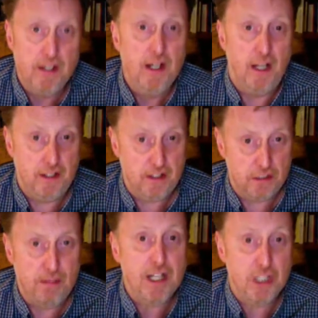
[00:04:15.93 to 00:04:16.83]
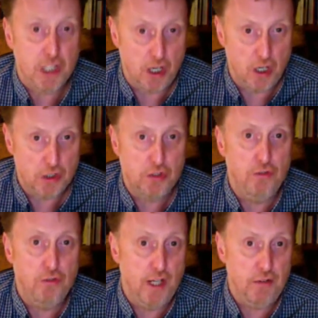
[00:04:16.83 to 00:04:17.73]
and then it's massaged through
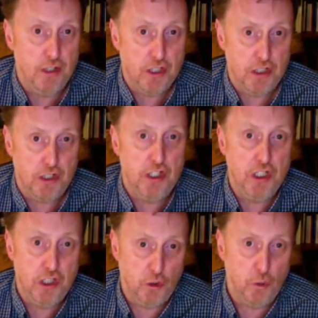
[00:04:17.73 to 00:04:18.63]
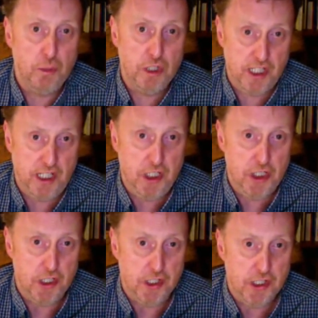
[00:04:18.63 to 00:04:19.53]
various statistical
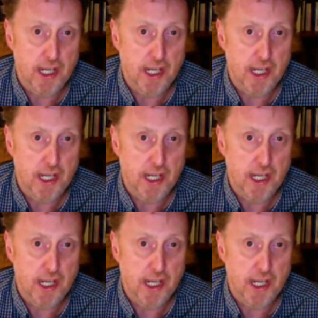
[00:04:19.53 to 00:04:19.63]
procedures,